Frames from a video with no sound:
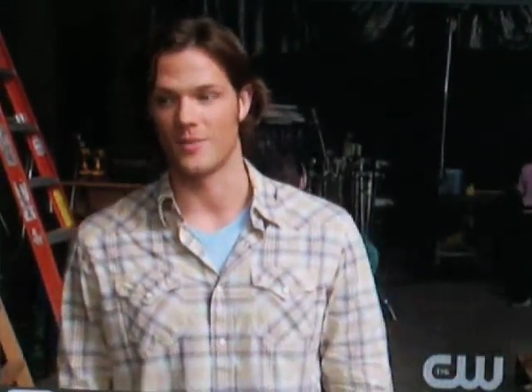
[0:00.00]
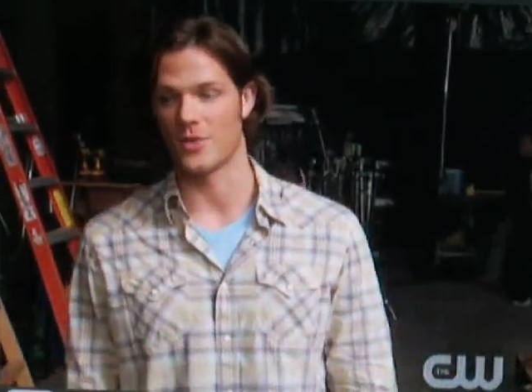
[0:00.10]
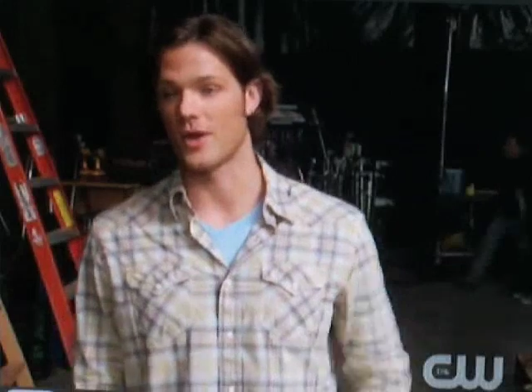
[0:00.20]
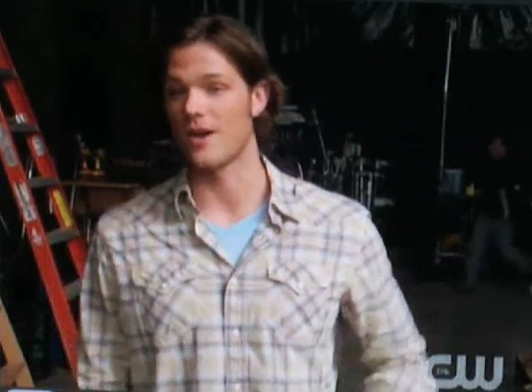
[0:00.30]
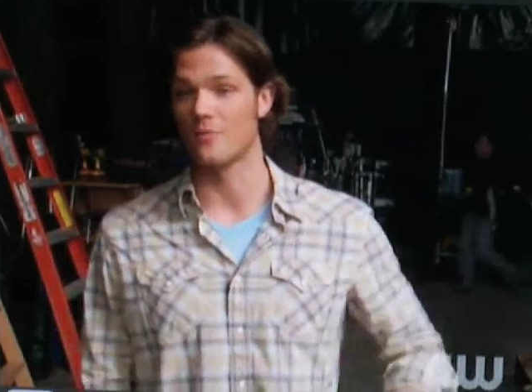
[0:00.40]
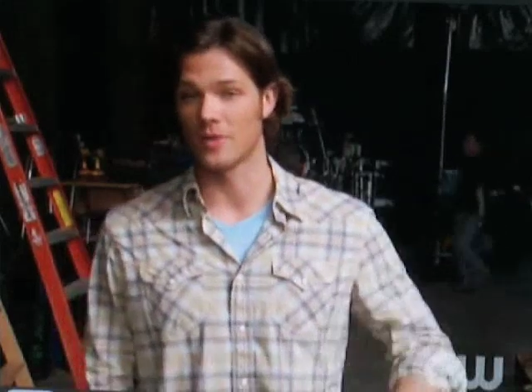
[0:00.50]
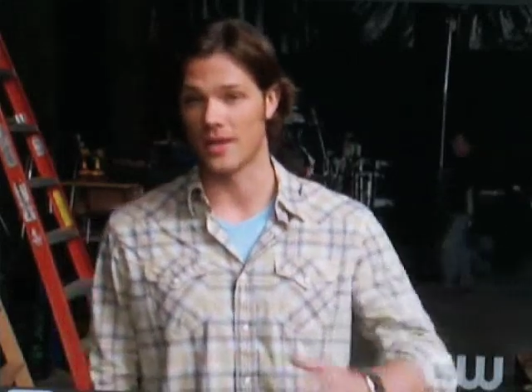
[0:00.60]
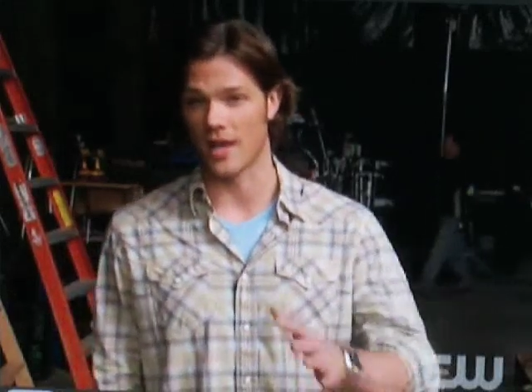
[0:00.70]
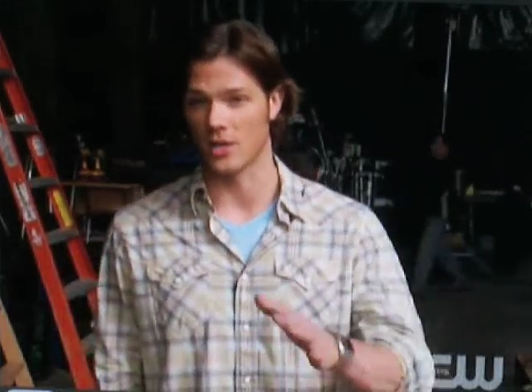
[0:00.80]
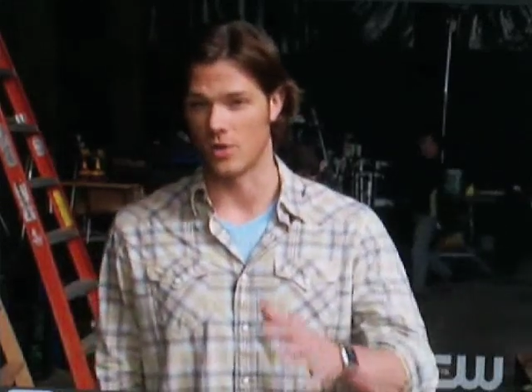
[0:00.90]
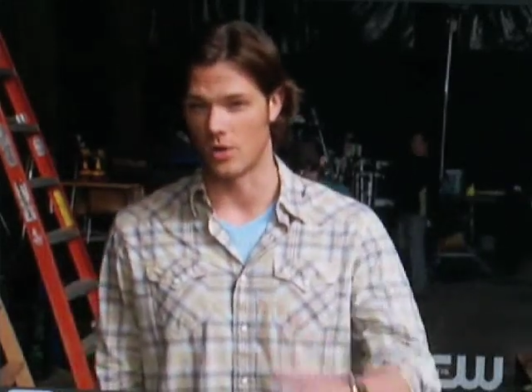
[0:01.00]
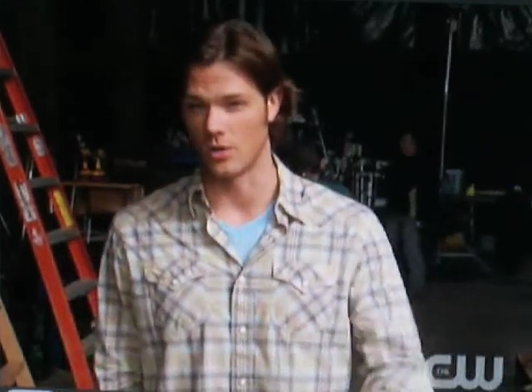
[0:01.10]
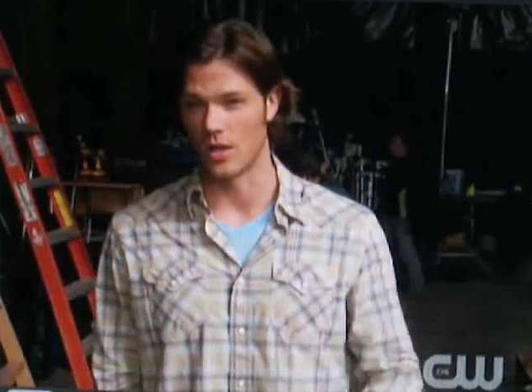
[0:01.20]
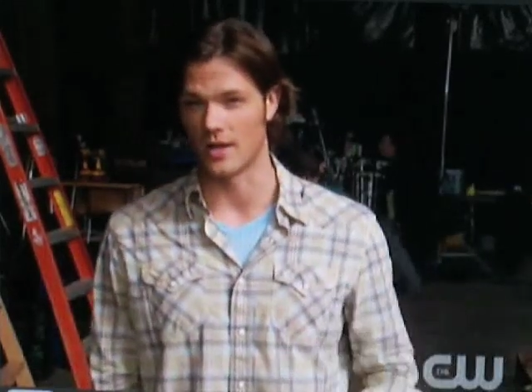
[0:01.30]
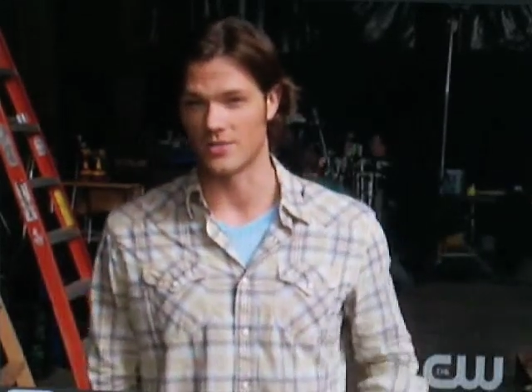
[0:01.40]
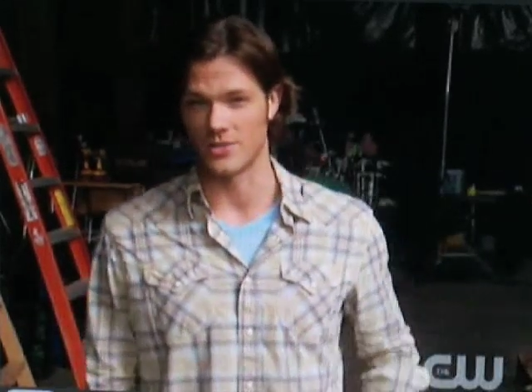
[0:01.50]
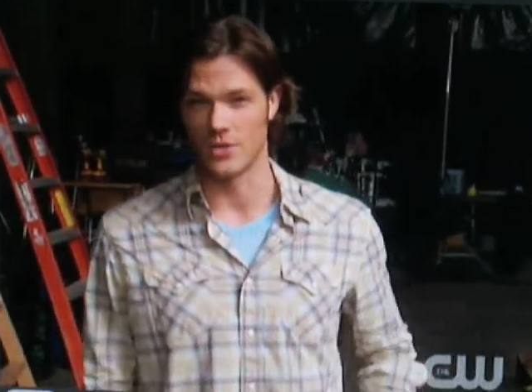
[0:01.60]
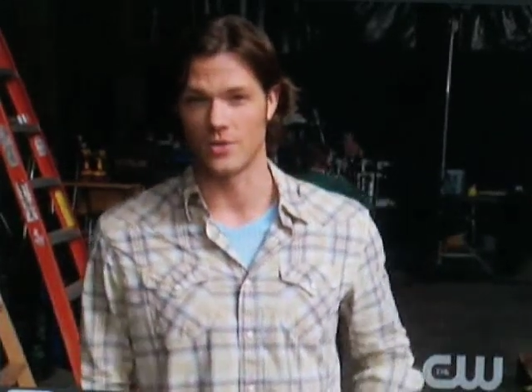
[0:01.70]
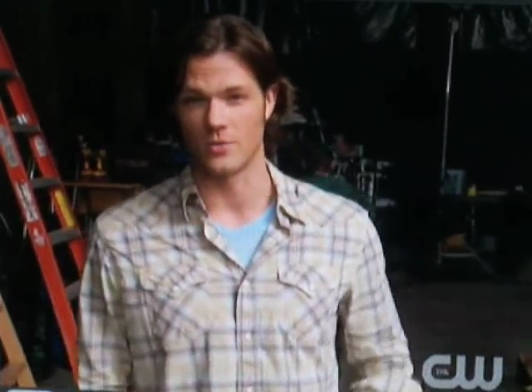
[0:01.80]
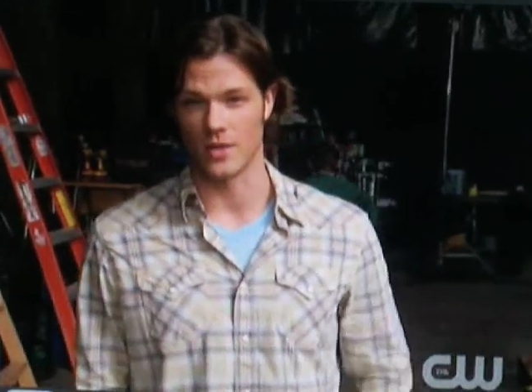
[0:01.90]
Though I haven't played Halo a whole lot. It's
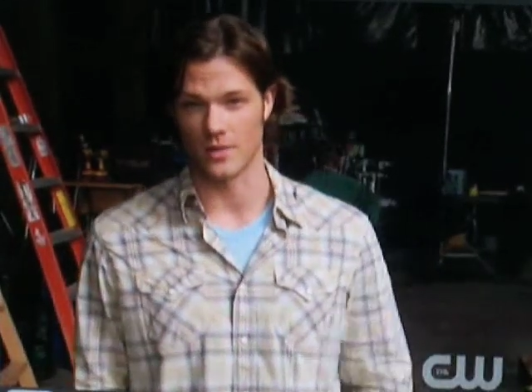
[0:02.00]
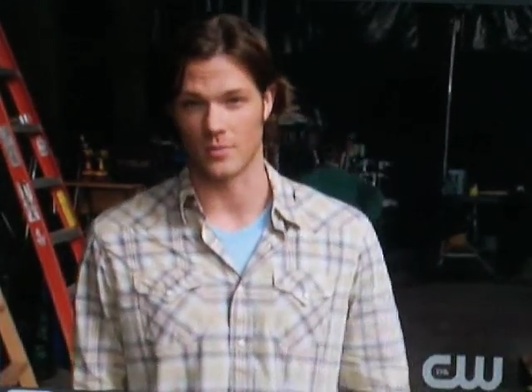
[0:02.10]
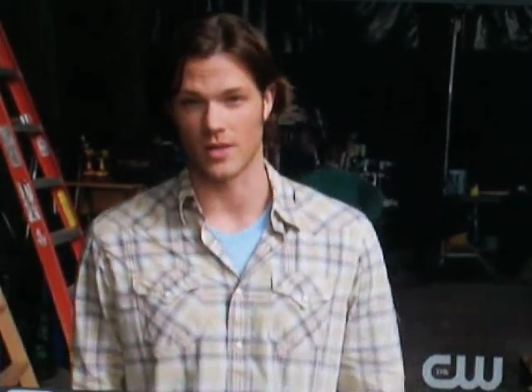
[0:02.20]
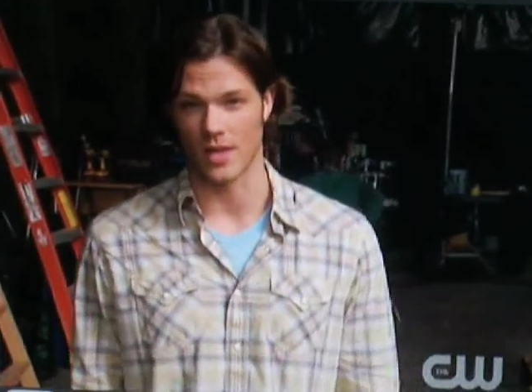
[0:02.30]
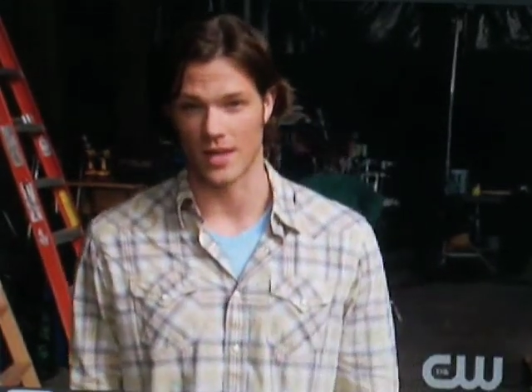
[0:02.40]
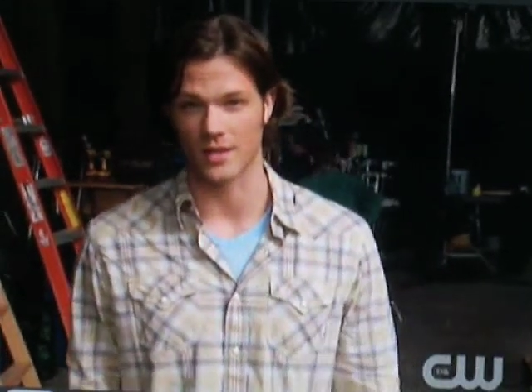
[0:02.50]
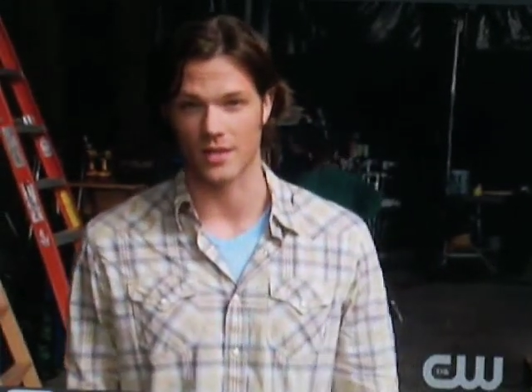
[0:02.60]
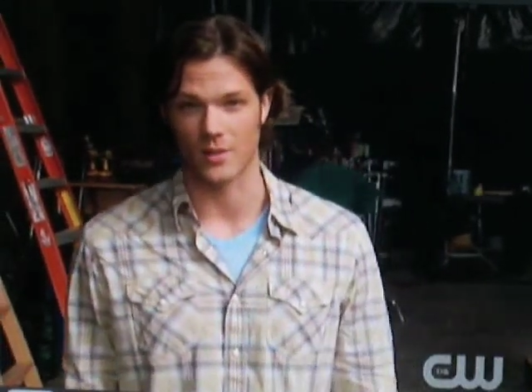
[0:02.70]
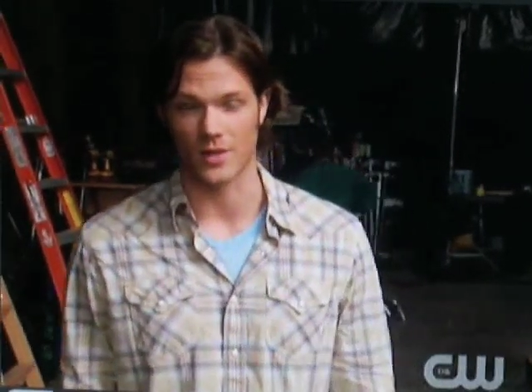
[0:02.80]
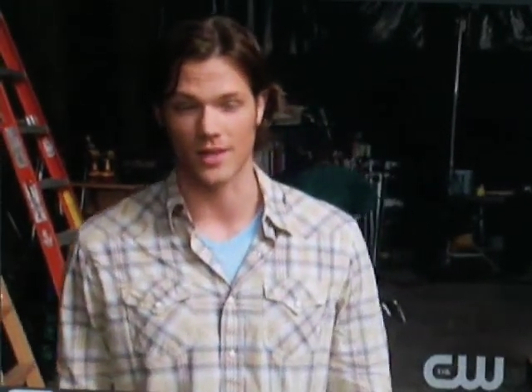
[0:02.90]
new to me, but I like it a lot.